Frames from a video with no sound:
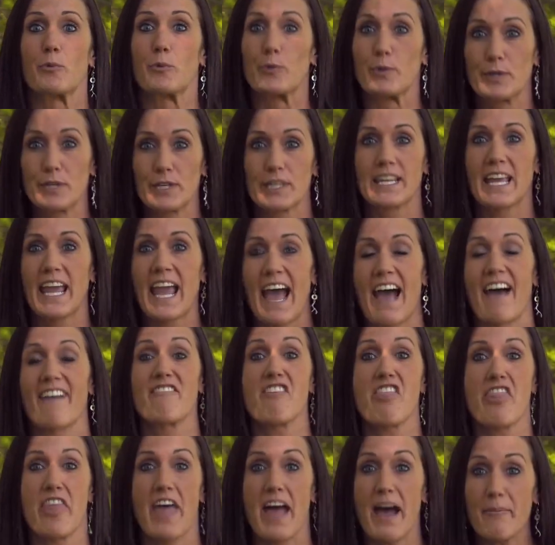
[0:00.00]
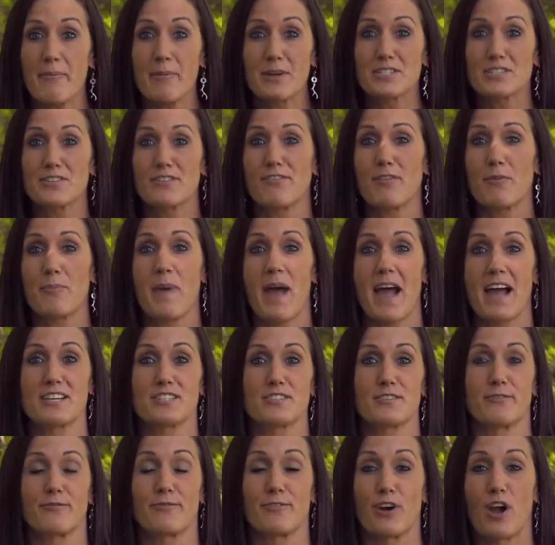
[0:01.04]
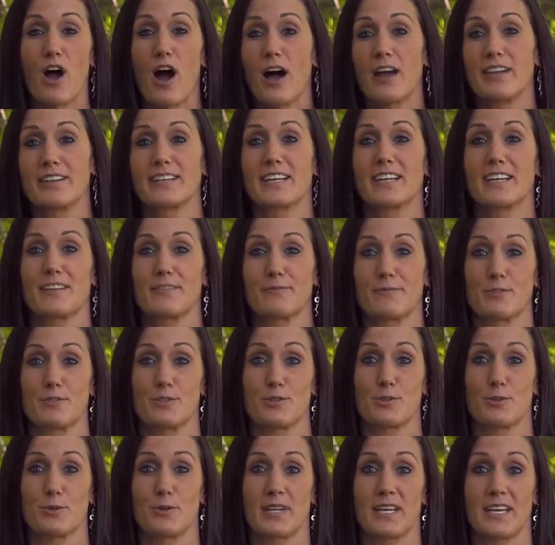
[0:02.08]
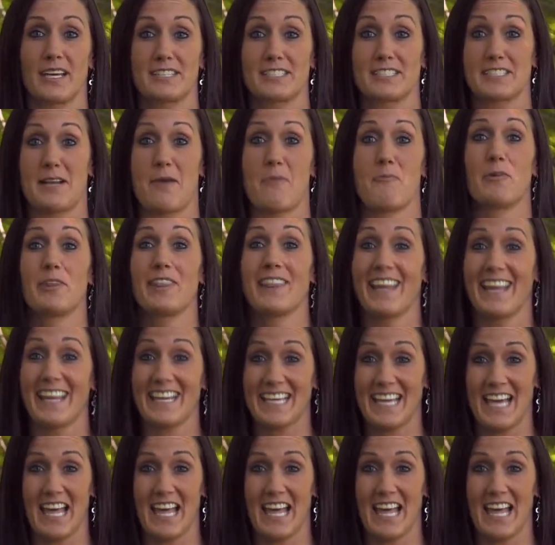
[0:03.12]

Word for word: really have that much of a passion for hunting and for shooting as someone like